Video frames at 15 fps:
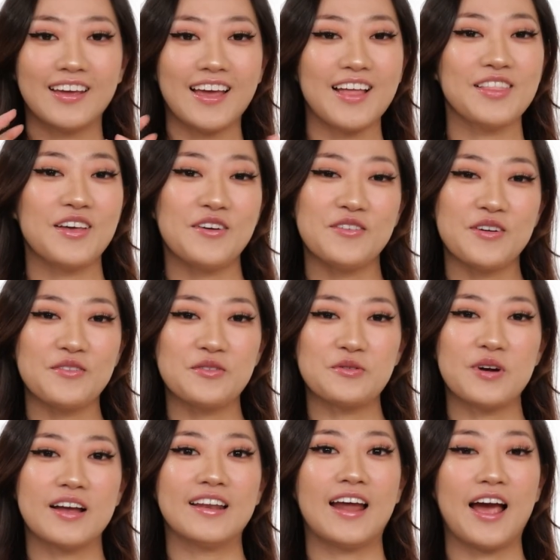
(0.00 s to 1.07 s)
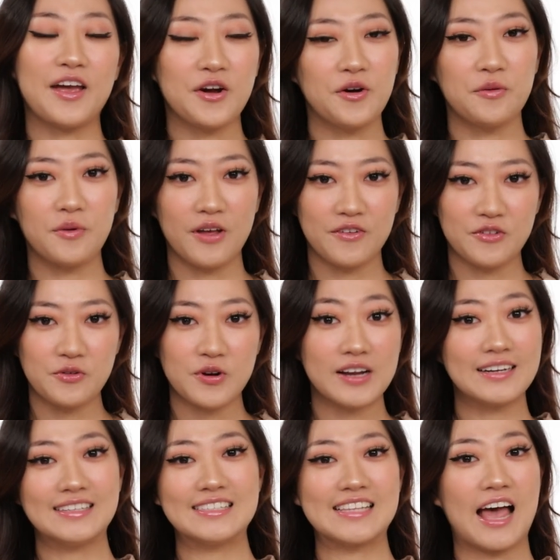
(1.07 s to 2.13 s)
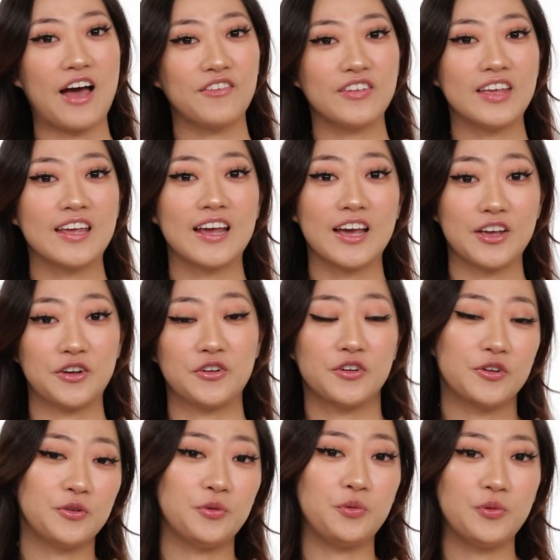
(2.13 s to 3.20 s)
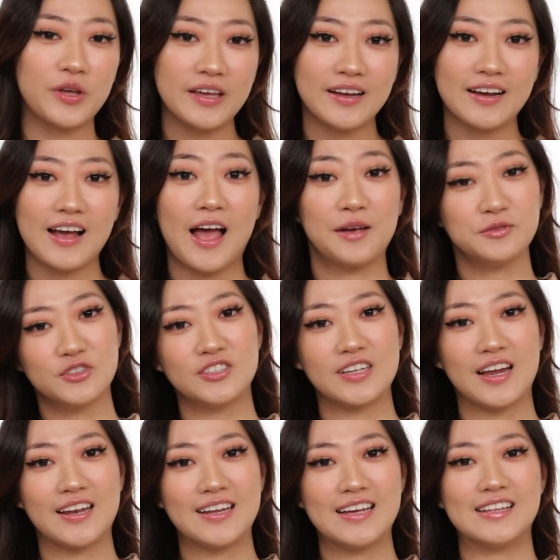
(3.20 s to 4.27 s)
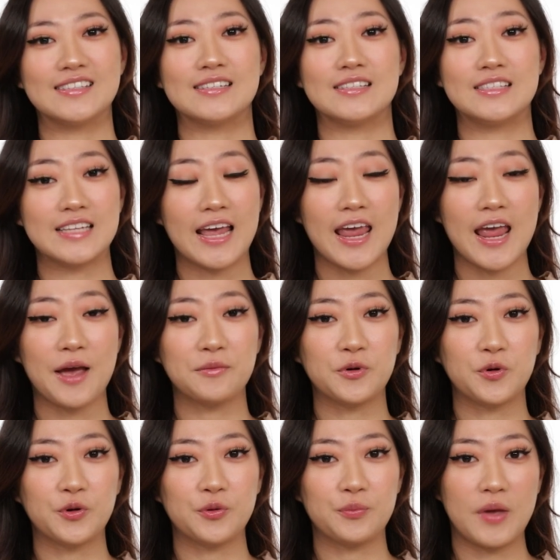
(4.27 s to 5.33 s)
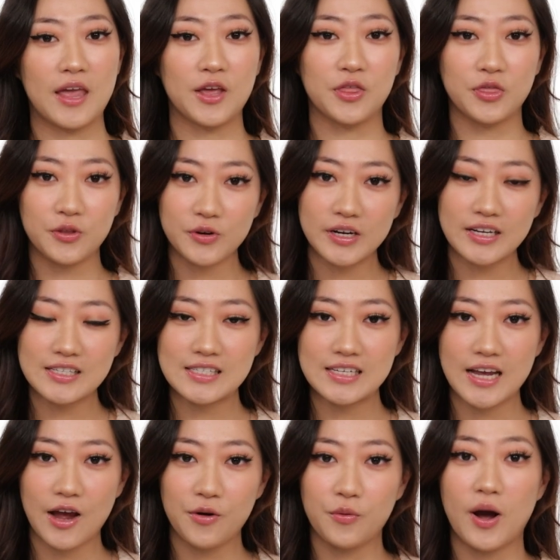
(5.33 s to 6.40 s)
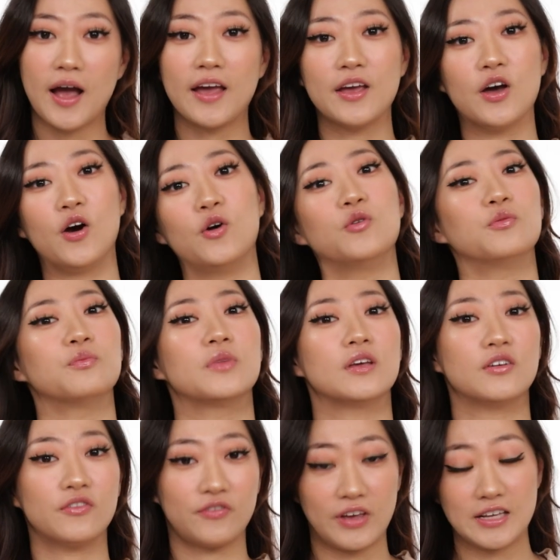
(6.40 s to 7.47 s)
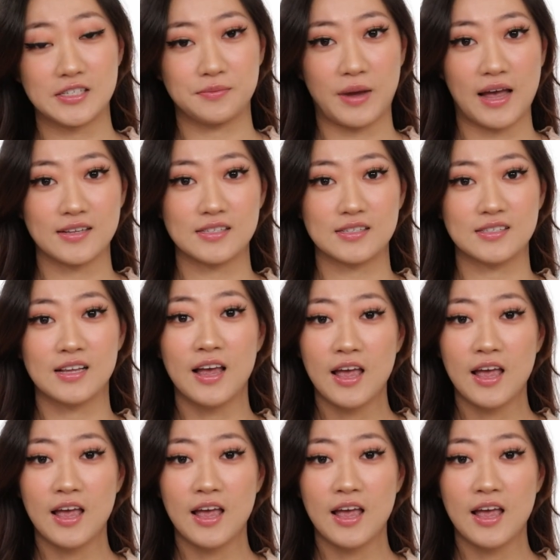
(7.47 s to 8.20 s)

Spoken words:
Hello everyone, I hope everyone is having a good week. I'm Jajani and today I'm going to make 3 DIY oatmeal face masks.